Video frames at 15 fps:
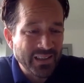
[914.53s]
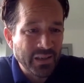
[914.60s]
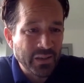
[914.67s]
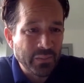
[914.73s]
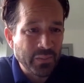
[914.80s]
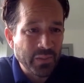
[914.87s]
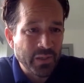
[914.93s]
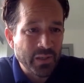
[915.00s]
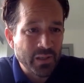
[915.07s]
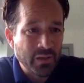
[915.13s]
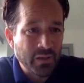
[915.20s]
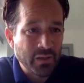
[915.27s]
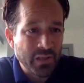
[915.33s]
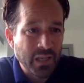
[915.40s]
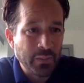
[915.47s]
because a
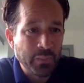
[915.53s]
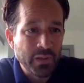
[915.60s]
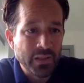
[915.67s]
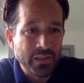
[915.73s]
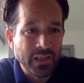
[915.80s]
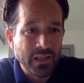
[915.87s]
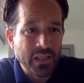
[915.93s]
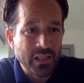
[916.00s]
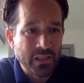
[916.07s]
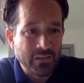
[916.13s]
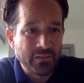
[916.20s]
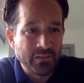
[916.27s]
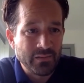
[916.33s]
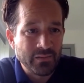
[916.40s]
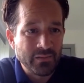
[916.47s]
lot's happened in the
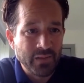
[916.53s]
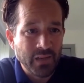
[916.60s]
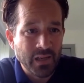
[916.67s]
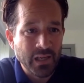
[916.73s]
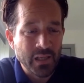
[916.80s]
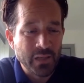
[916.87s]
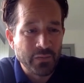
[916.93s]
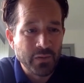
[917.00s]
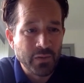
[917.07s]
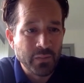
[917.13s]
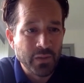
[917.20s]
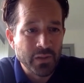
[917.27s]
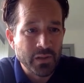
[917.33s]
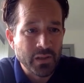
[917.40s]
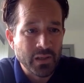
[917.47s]
last few
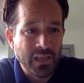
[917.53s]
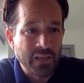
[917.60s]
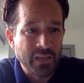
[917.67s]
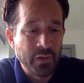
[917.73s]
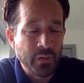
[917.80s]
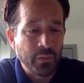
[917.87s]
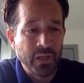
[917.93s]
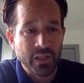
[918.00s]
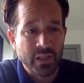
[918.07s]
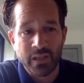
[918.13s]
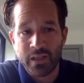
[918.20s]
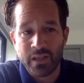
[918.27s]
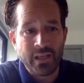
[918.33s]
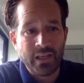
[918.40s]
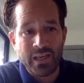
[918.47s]
months and last few weeks,
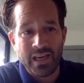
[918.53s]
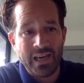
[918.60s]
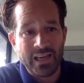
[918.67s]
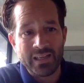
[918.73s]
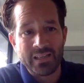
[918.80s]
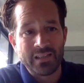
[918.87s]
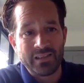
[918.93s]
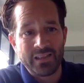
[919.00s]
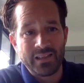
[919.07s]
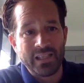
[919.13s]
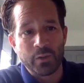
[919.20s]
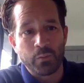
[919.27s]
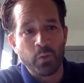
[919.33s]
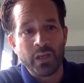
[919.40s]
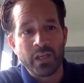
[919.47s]
and
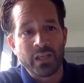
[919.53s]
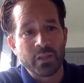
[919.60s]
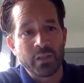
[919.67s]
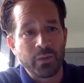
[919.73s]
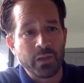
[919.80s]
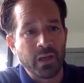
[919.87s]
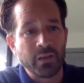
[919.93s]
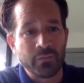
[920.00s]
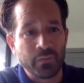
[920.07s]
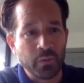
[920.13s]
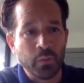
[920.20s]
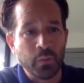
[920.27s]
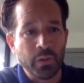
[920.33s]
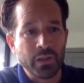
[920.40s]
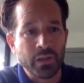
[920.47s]
each week as we go
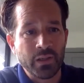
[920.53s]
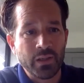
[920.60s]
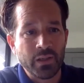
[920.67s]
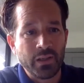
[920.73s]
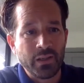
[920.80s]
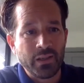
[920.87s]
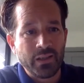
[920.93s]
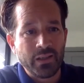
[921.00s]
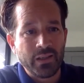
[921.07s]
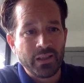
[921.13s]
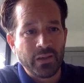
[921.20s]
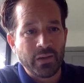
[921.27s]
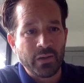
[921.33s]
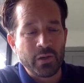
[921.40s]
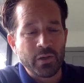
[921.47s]
forward,
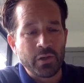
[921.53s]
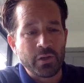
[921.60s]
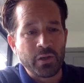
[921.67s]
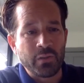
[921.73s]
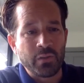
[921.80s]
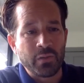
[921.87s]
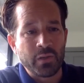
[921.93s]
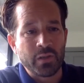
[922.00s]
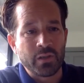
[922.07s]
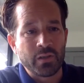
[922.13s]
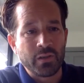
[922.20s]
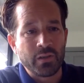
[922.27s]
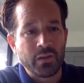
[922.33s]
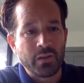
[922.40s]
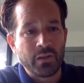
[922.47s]
a consumer's,
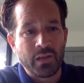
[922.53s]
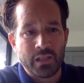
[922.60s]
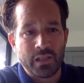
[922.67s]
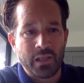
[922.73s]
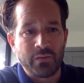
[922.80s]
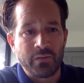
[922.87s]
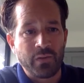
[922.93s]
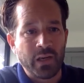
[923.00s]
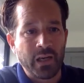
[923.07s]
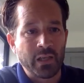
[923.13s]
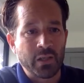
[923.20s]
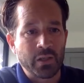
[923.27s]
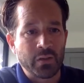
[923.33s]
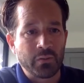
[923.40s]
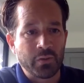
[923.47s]
let's say,
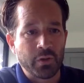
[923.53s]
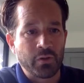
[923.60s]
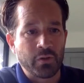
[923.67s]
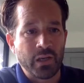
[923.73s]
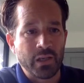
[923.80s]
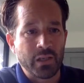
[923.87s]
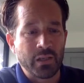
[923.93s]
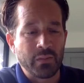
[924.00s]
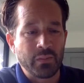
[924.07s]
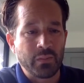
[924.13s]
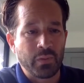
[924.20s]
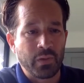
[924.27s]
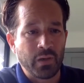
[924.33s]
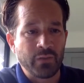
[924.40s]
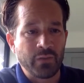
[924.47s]
financial stress and
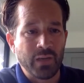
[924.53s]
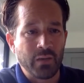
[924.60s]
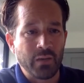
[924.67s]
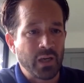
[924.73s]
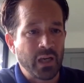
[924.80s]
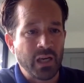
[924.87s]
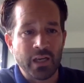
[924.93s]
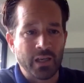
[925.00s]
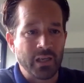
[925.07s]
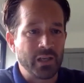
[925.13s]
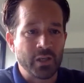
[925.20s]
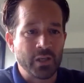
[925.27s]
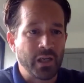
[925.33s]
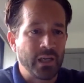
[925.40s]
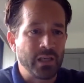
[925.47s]
profile can
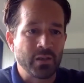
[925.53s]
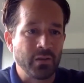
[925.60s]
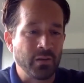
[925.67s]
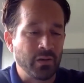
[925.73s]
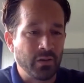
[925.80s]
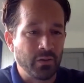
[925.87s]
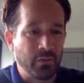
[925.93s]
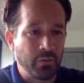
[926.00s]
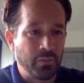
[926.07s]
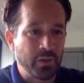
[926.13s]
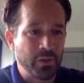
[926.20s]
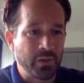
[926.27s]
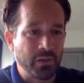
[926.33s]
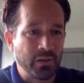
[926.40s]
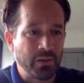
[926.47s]
change
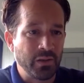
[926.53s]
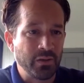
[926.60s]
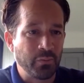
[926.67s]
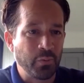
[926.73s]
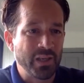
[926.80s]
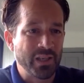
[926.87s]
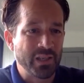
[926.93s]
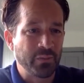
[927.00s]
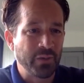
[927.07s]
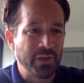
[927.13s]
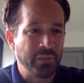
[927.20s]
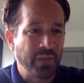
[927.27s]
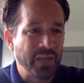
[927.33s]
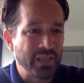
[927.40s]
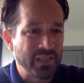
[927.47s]
almost on a week-to-week
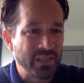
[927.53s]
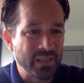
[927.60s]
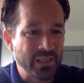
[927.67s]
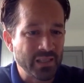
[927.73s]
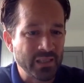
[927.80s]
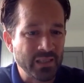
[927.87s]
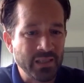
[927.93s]
basis.